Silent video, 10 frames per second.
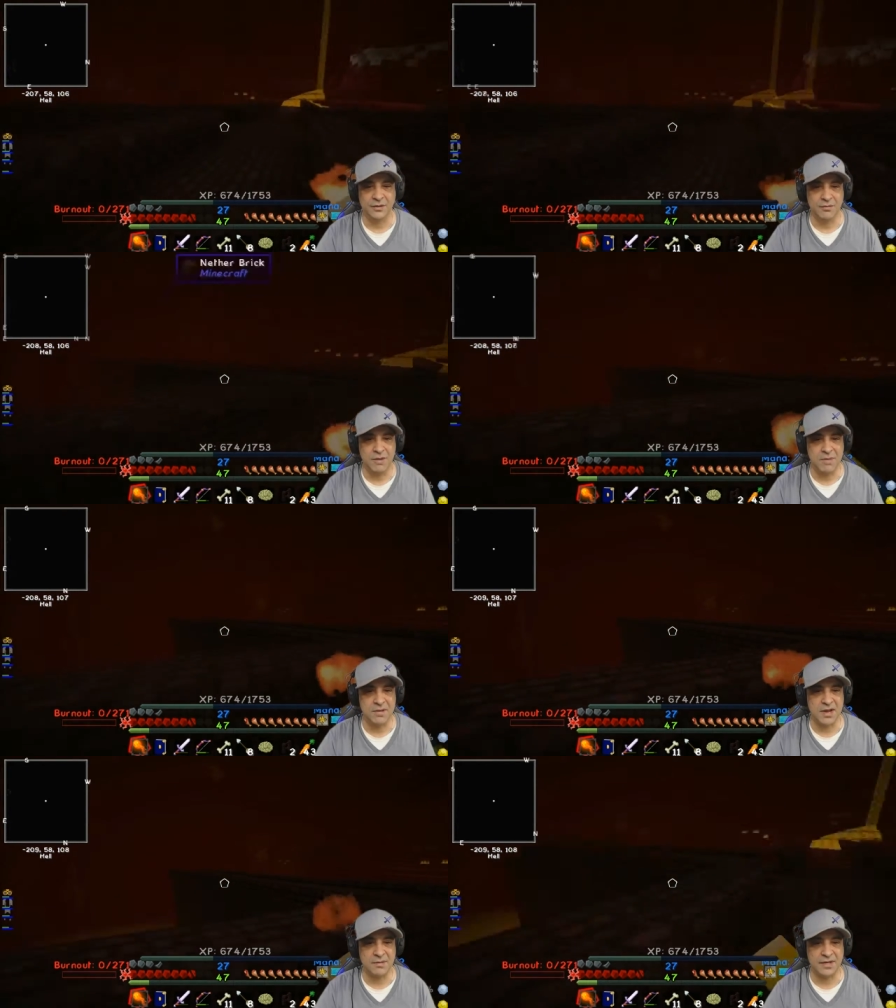We might
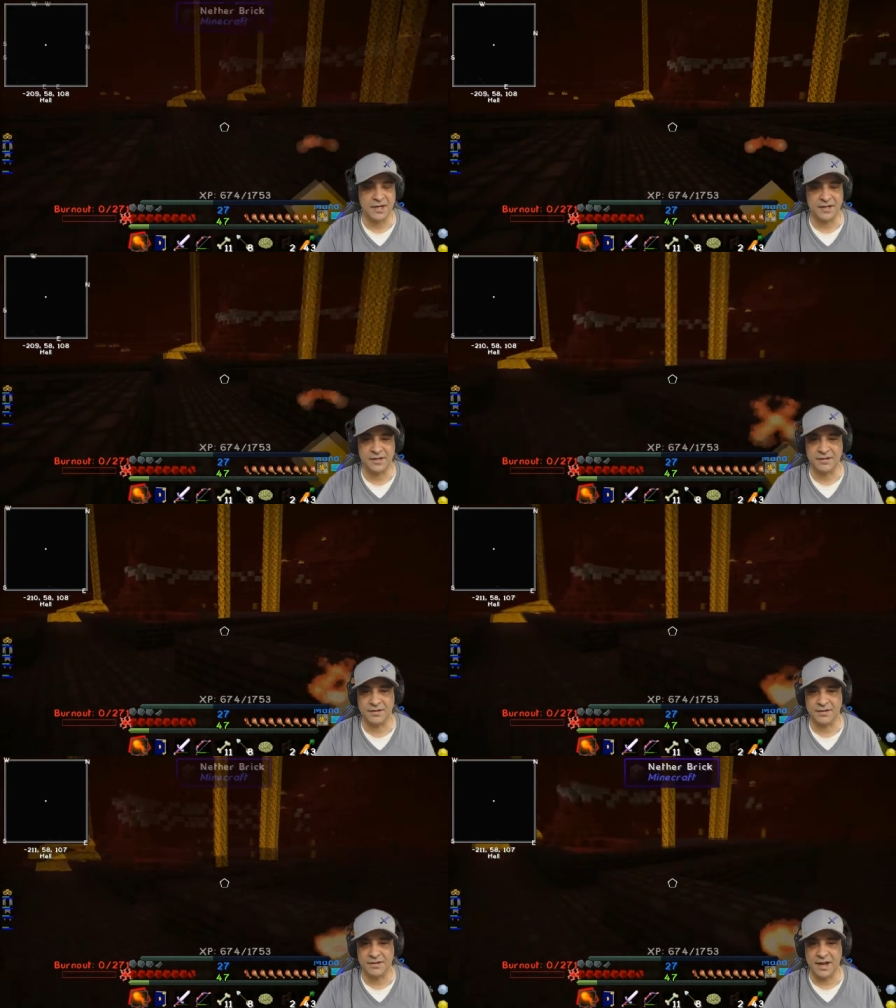be able to get
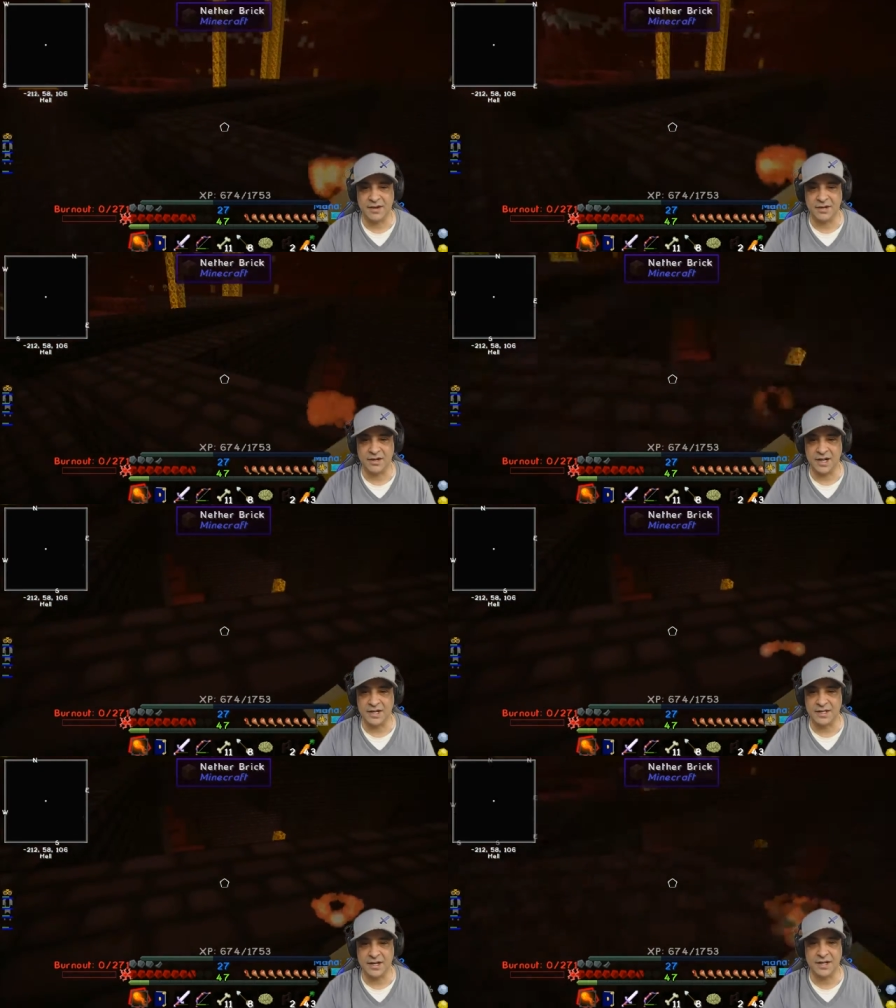down there
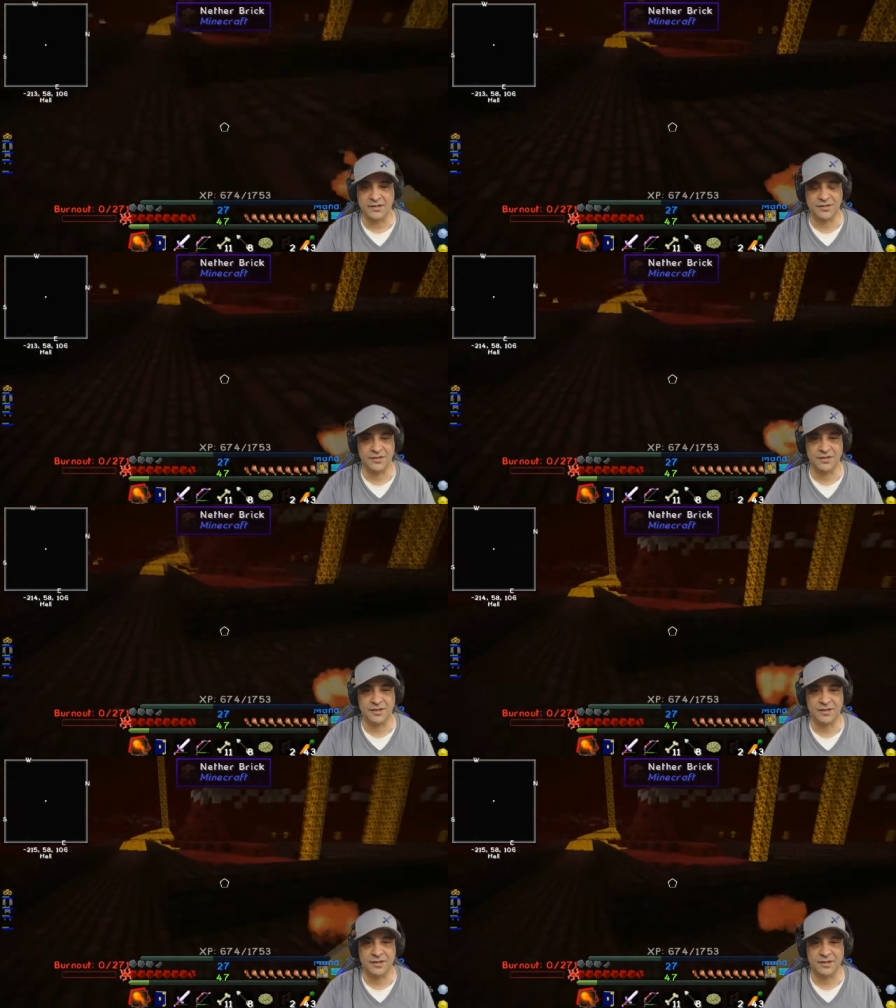like this.
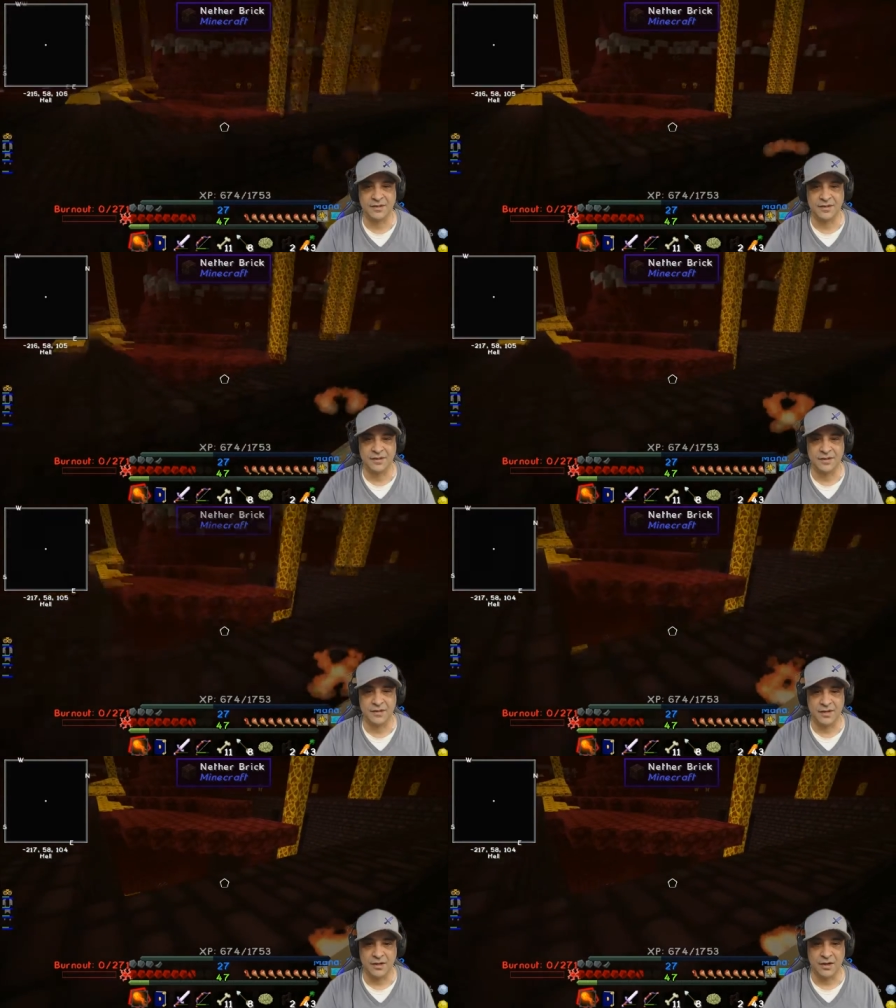
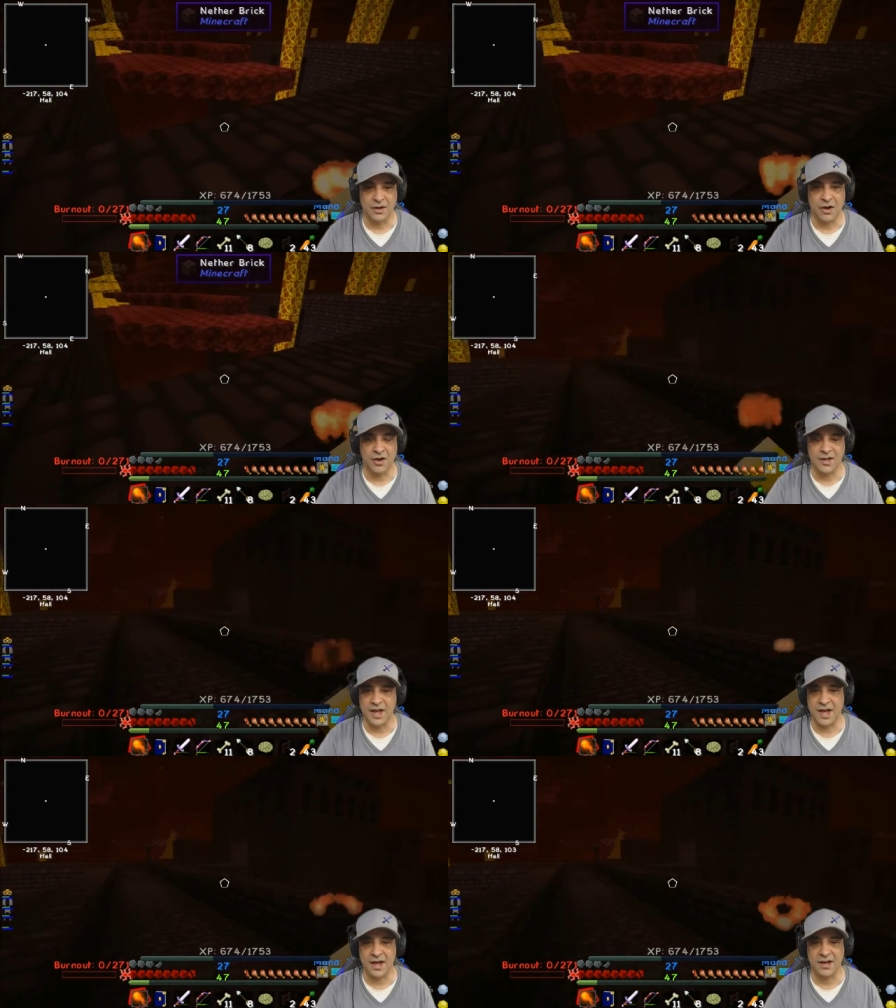Oh,
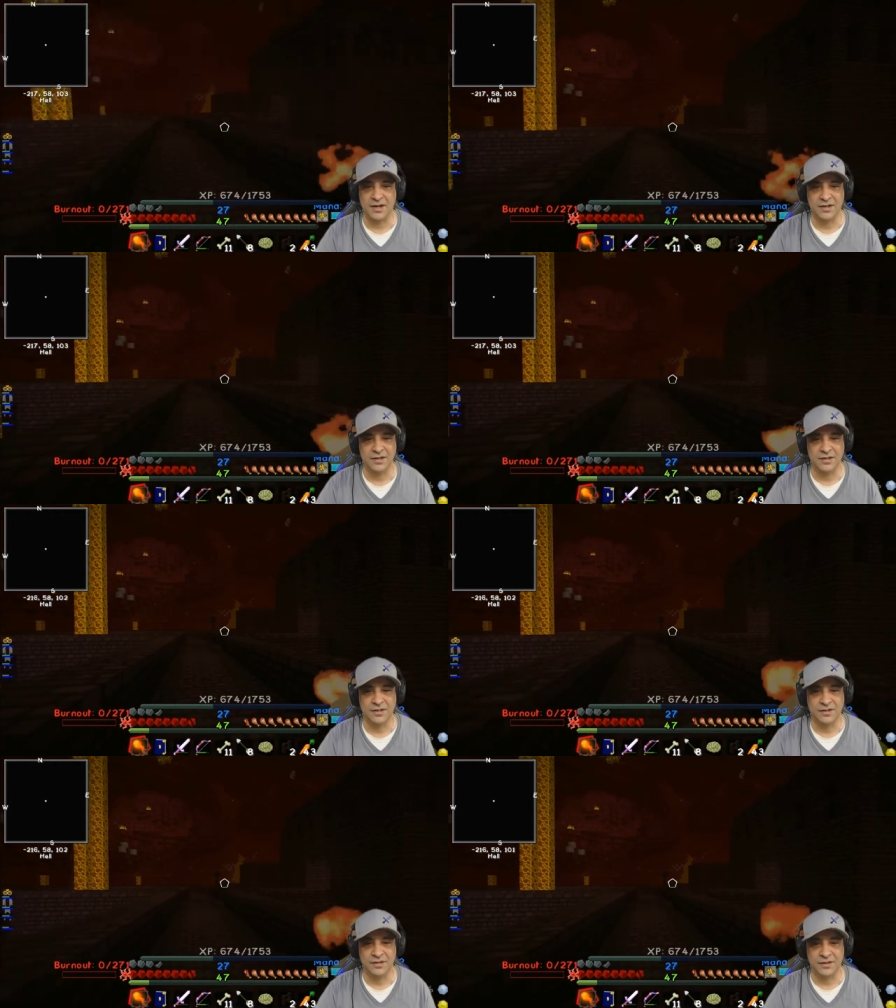yeah.
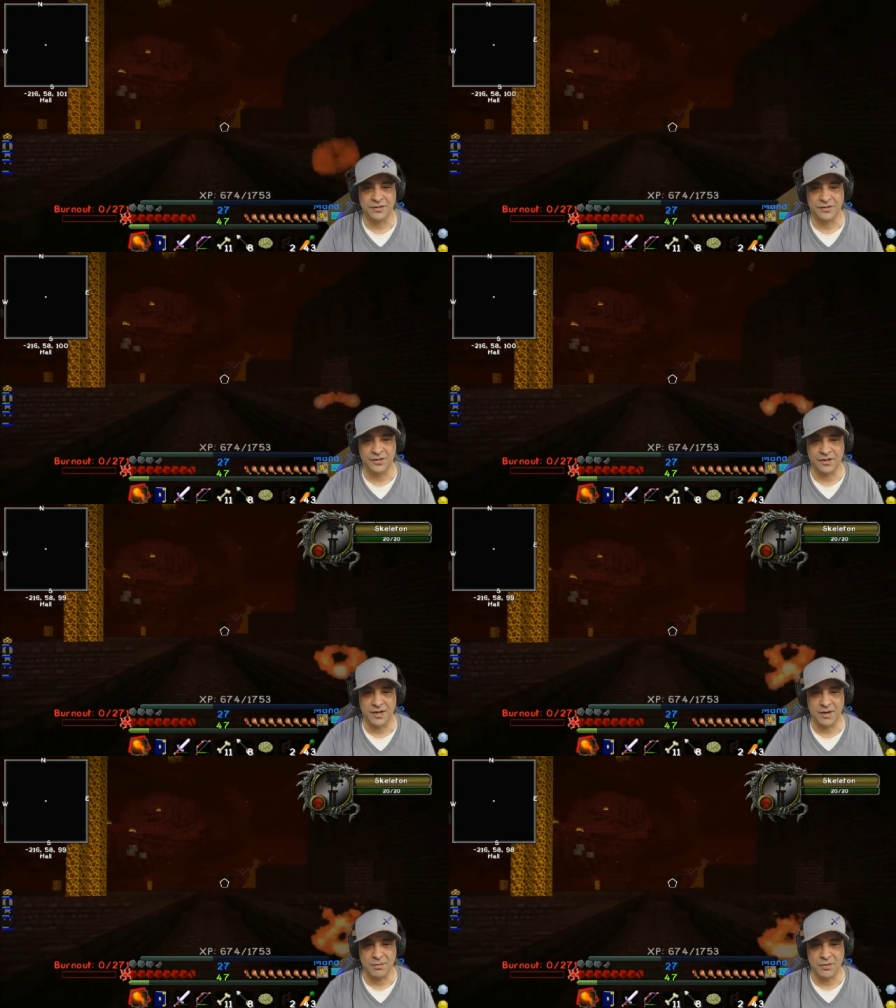There's a
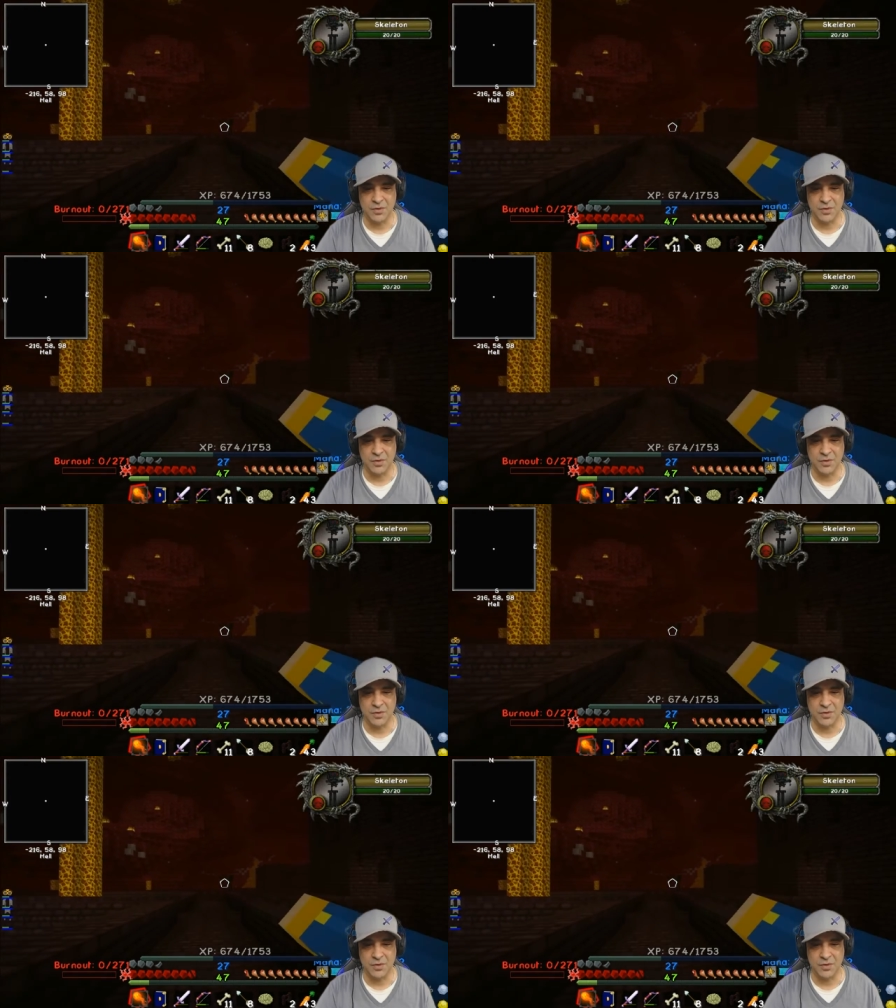couple of